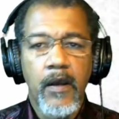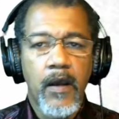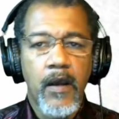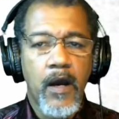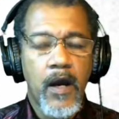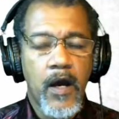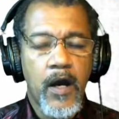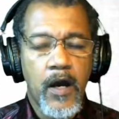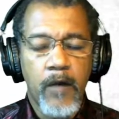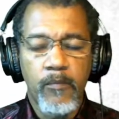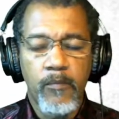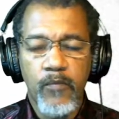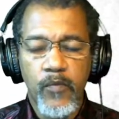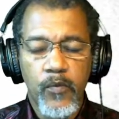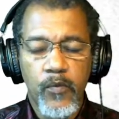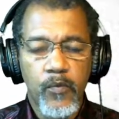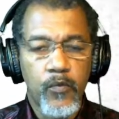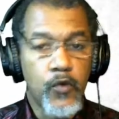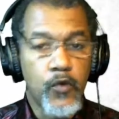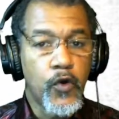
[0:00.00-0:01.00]

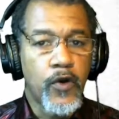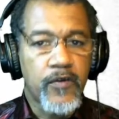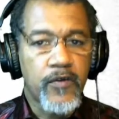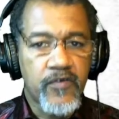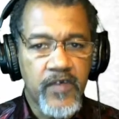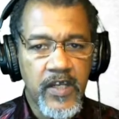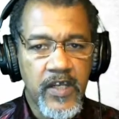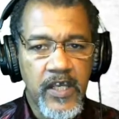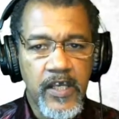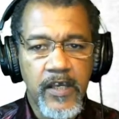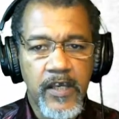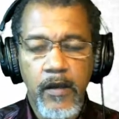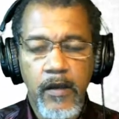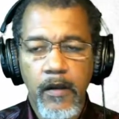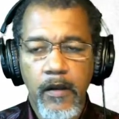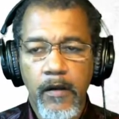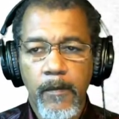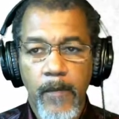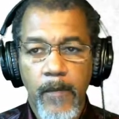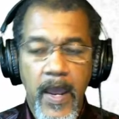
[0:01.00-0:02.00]
New York City
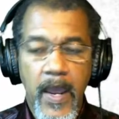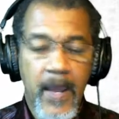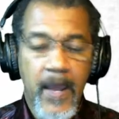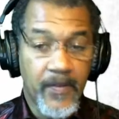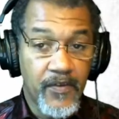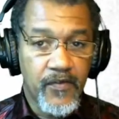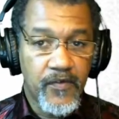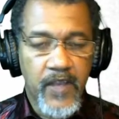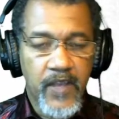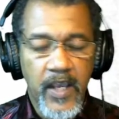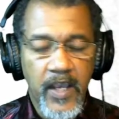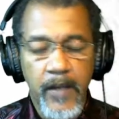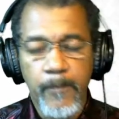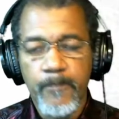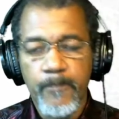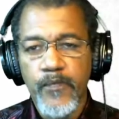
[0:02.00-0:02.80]
and the state